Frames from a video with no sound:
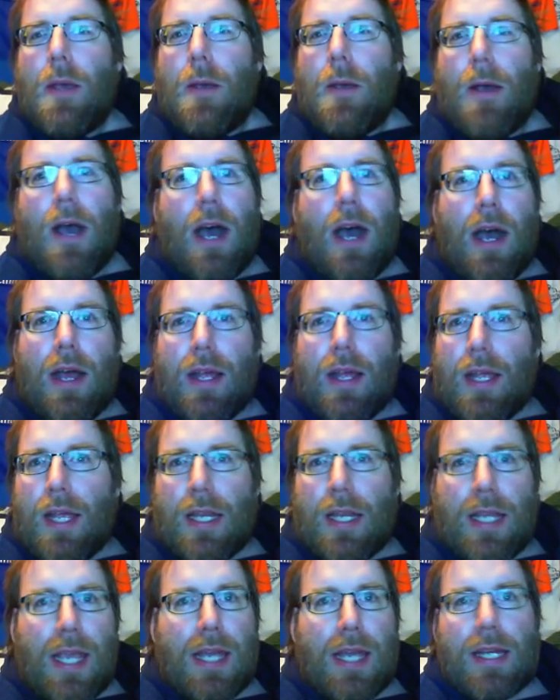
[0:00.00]
Uh,
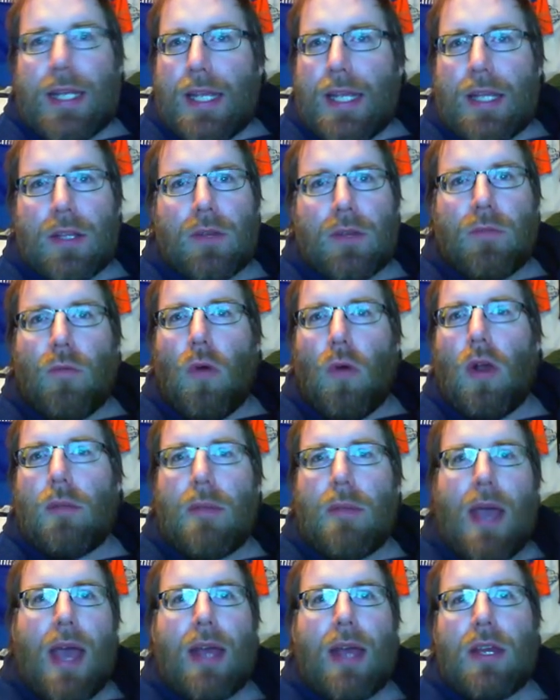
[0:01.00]
again, either
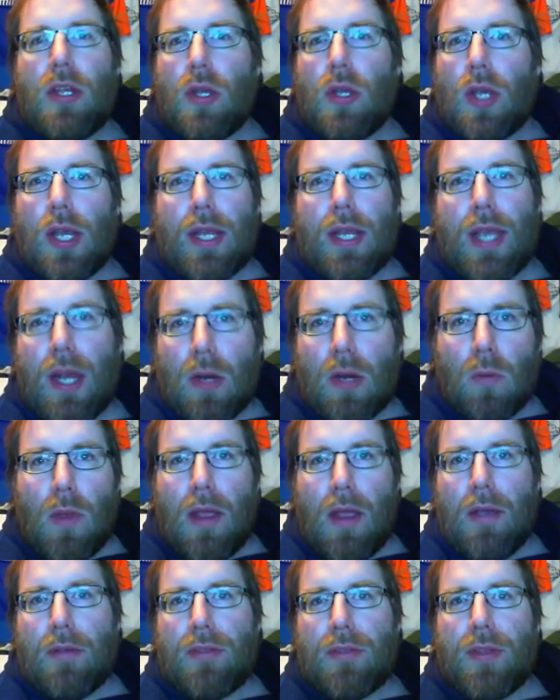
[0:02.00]
format, you can get
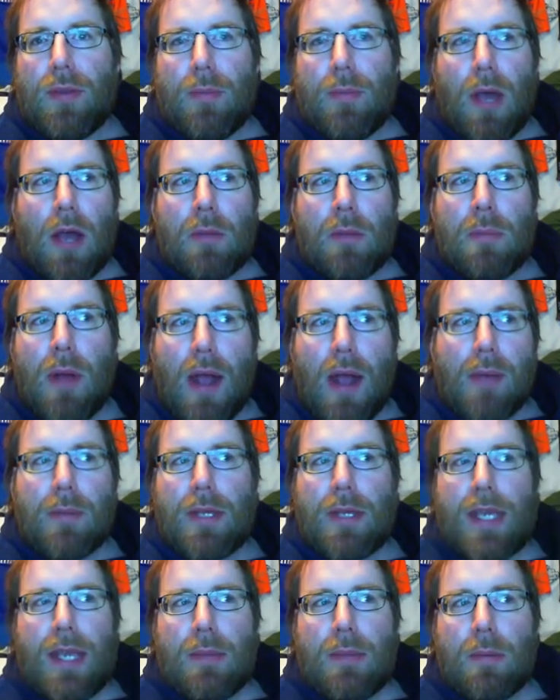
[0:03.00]
away with them. I'd
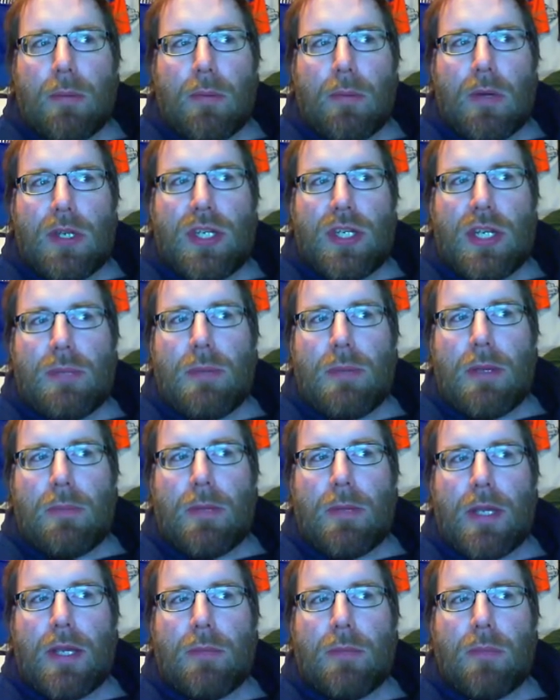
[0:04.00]
probably keep them to G P
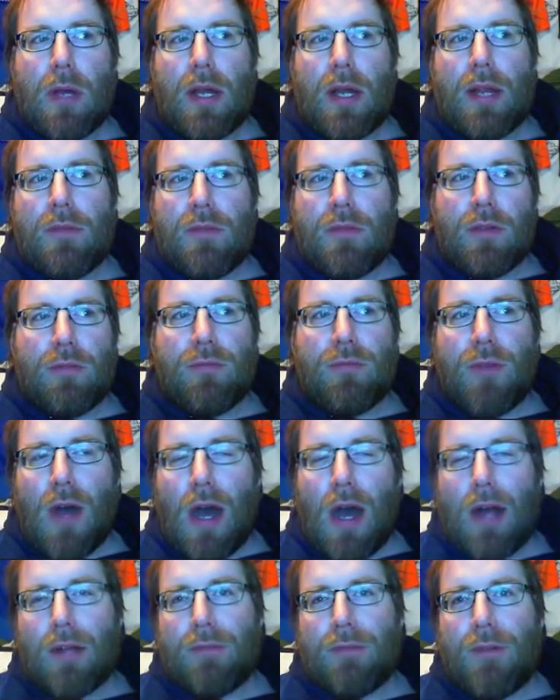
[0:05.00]
P, but if you
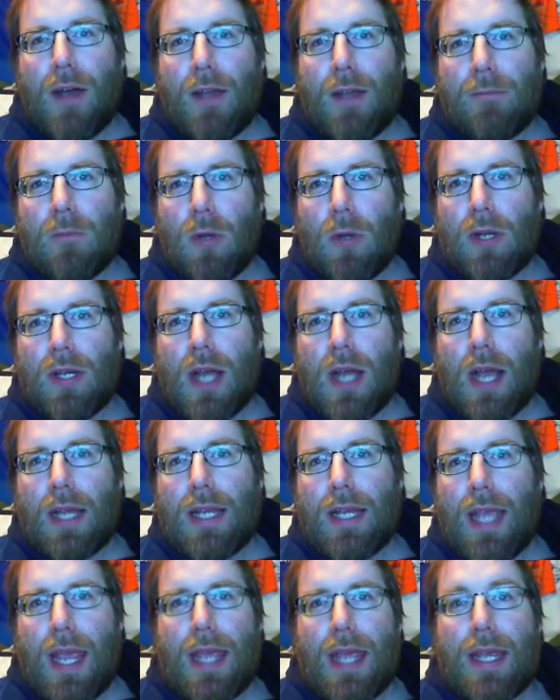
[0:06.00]
follow five point nine
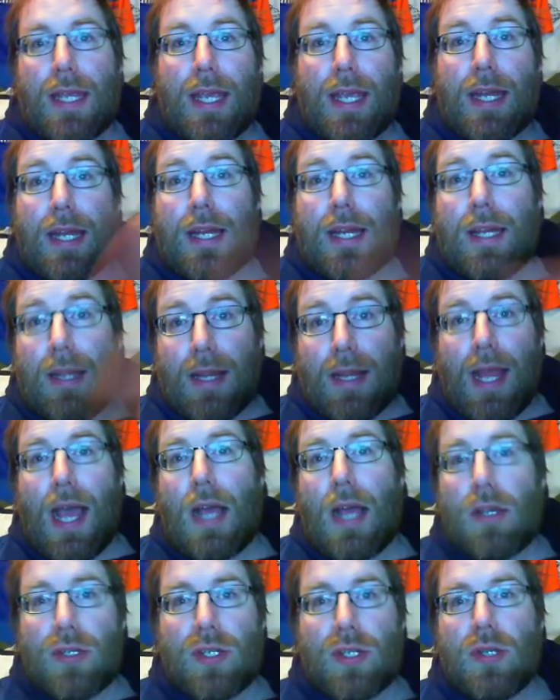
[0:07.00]
K, again, it
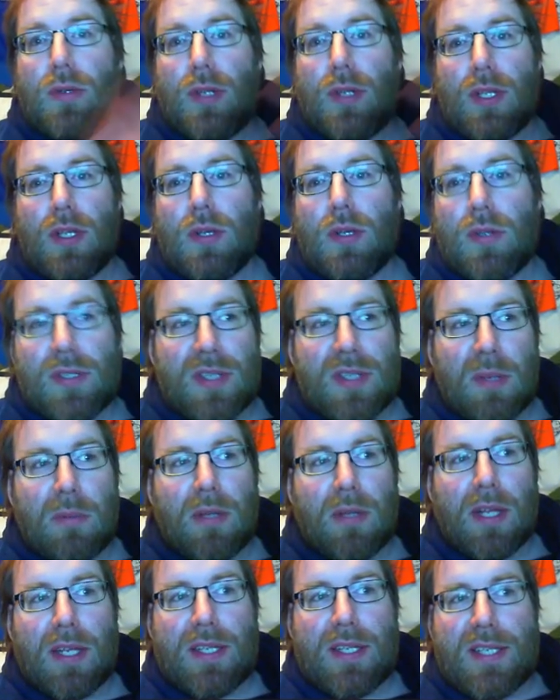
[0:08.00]
allows you to use
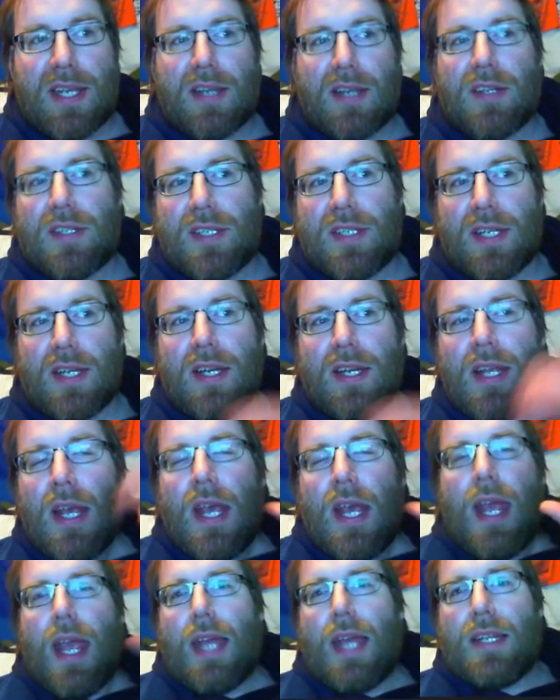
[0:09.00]
someone like Sigurdsson
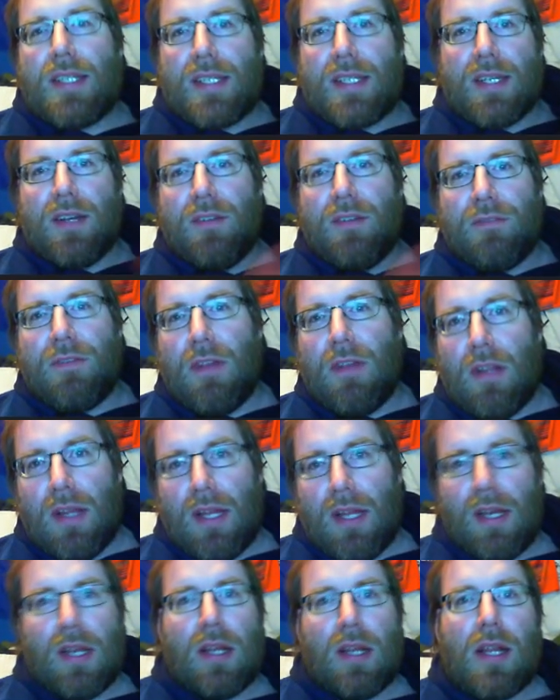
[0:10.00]
and still fill
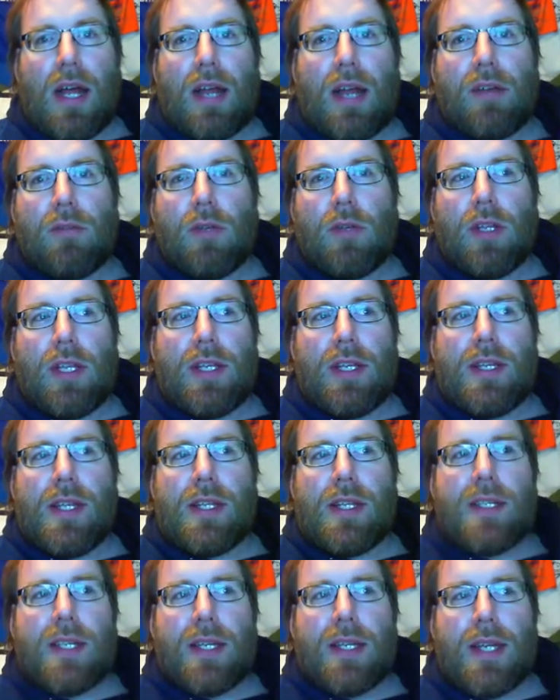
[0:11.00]
in a lot of really
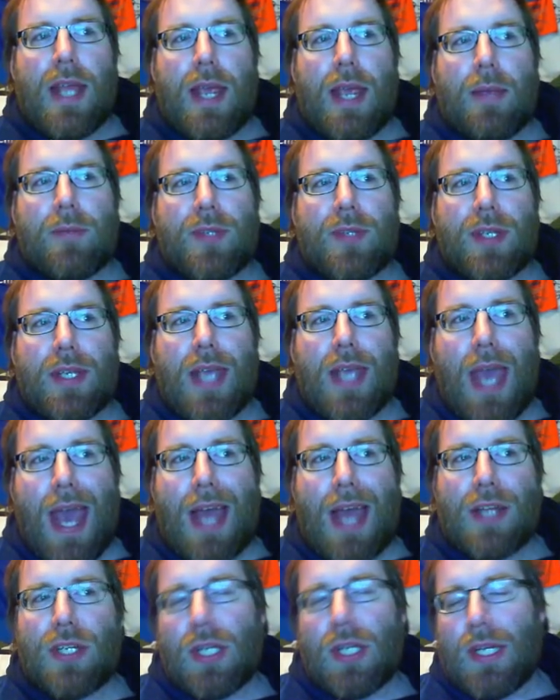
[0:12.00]
decent names in
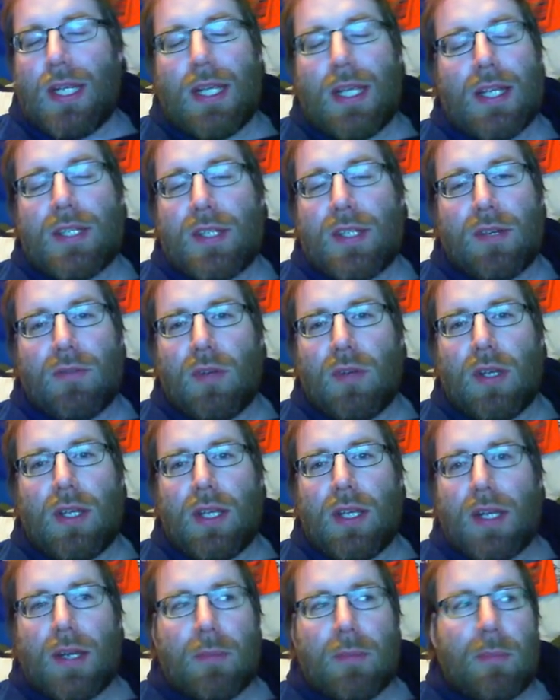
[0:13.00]
cash, and he isn't
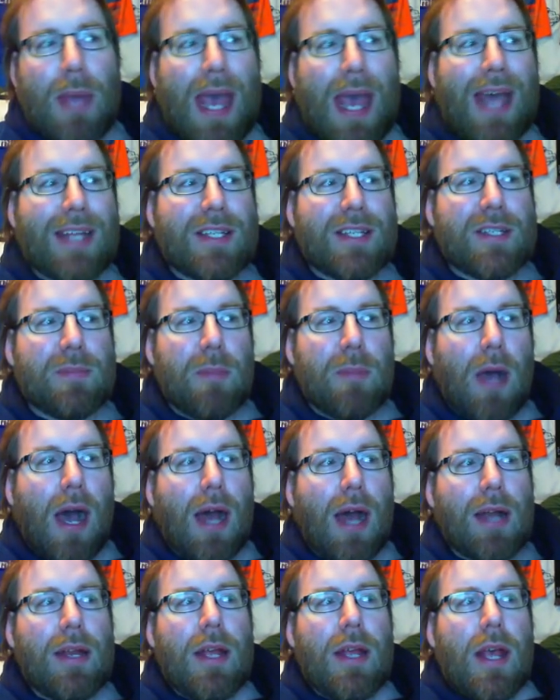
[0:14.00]
really in a bad
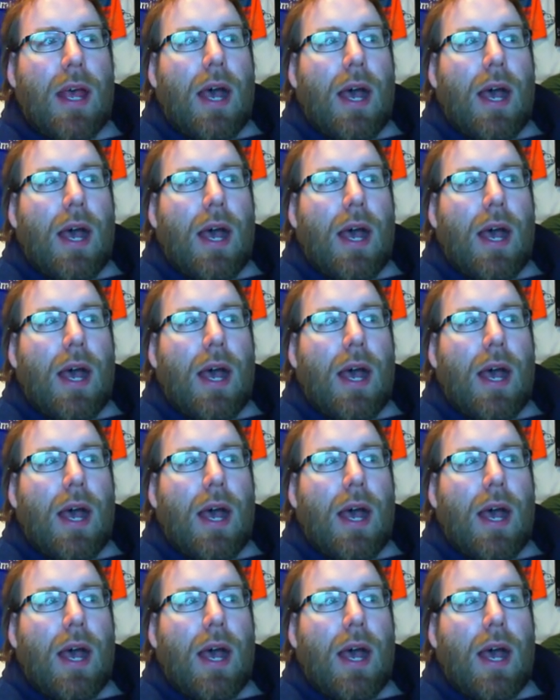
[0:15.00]
spot.